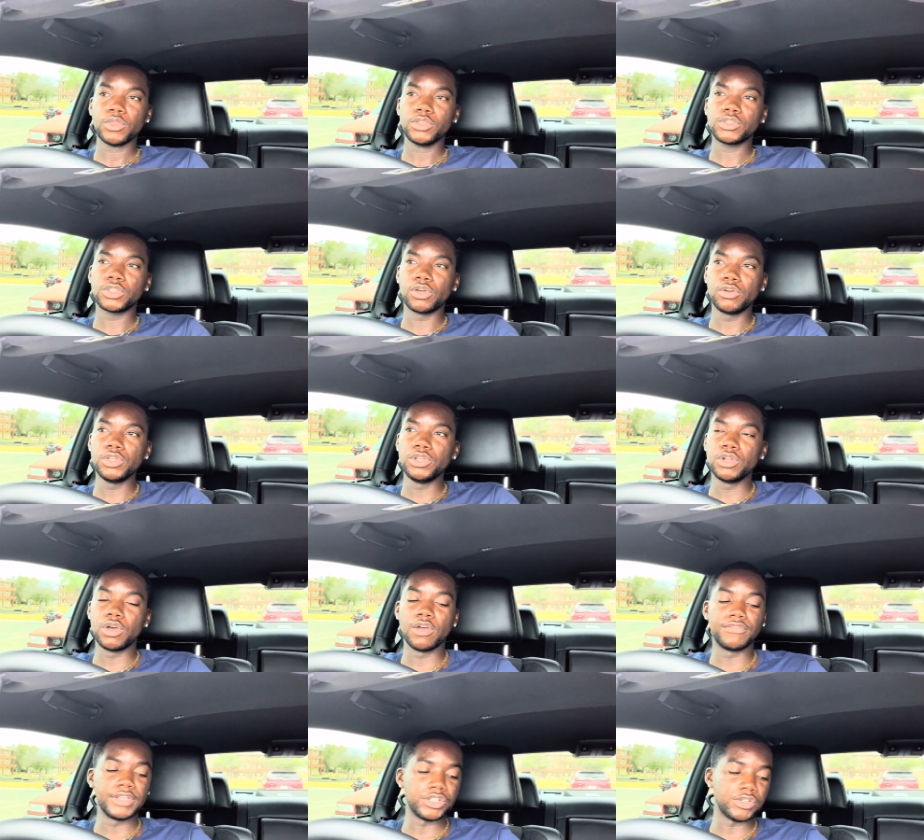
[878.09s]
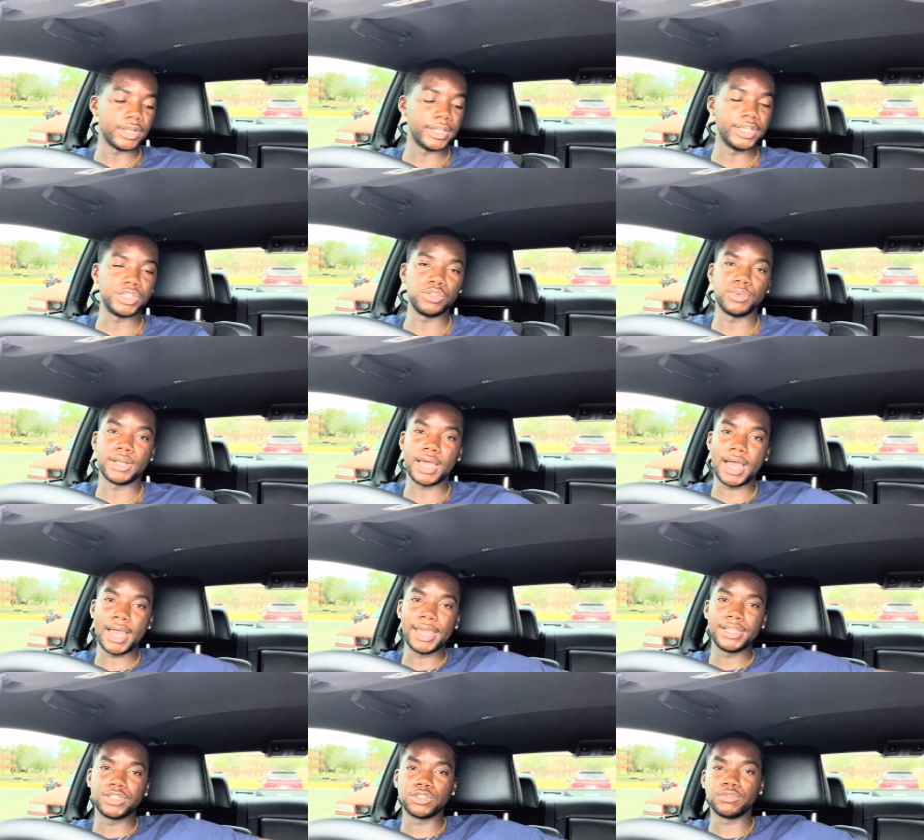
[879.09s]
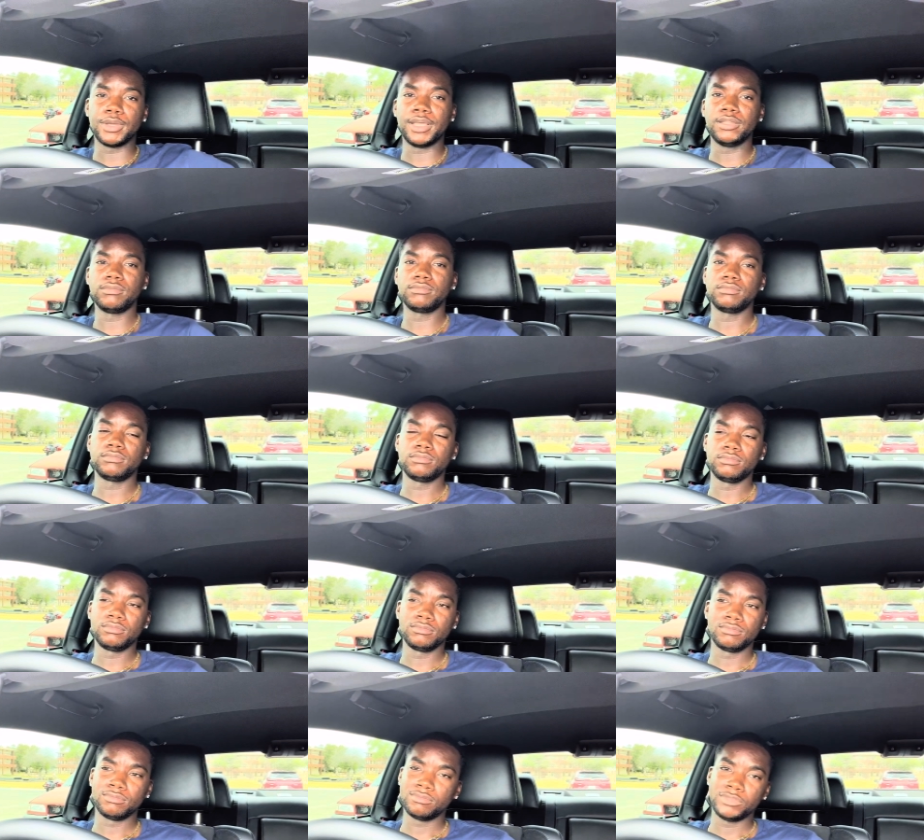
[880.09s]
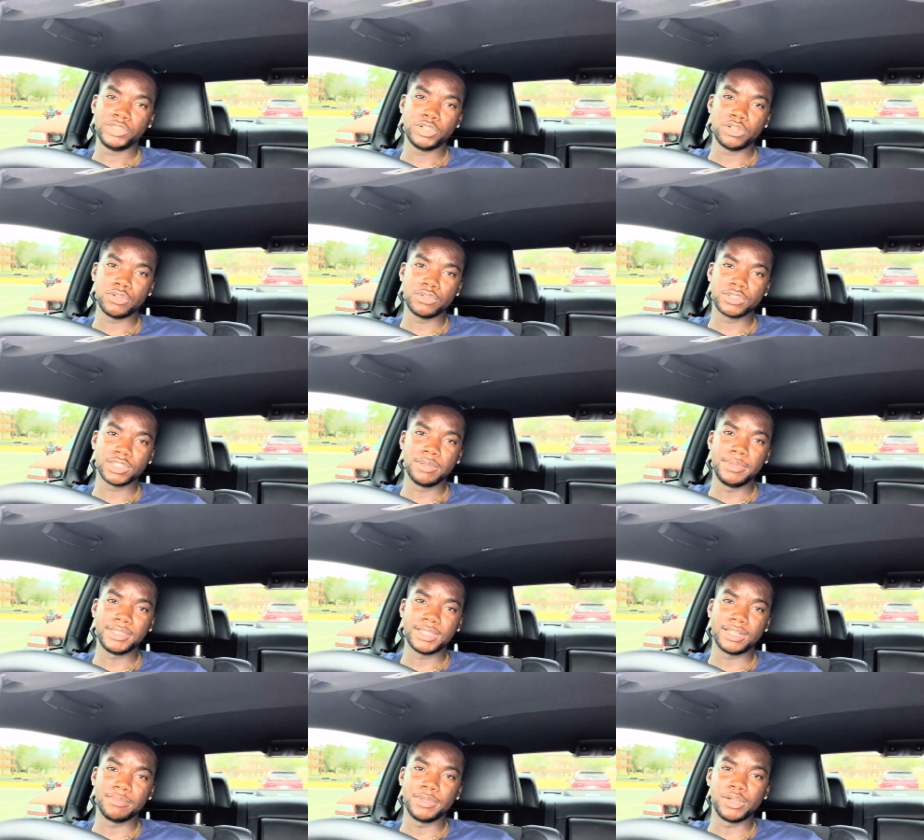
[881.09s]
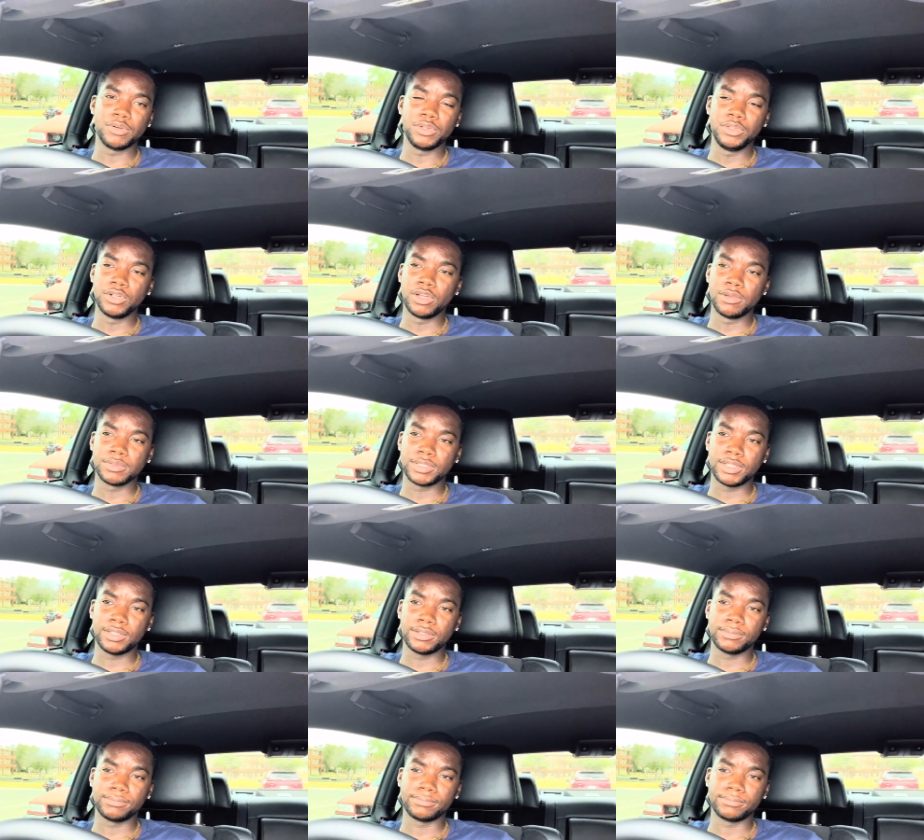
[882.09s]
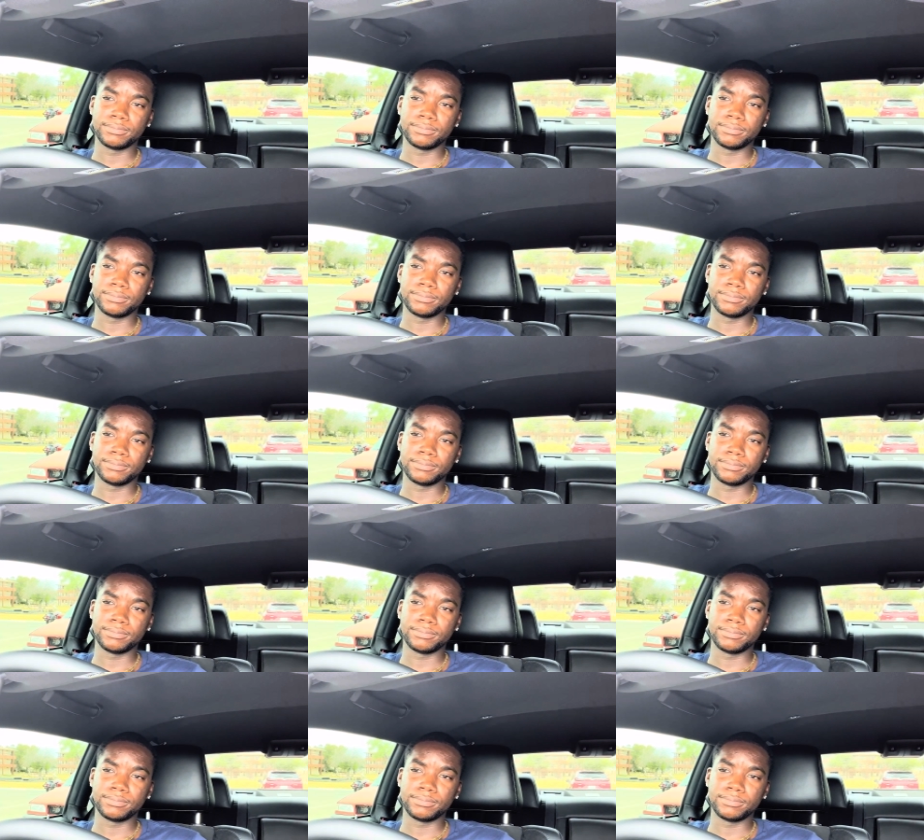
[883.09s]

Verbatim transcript: So, you know, if they try to hit you with a high interest rate, you know, simply tell them no, you know what I'm saying?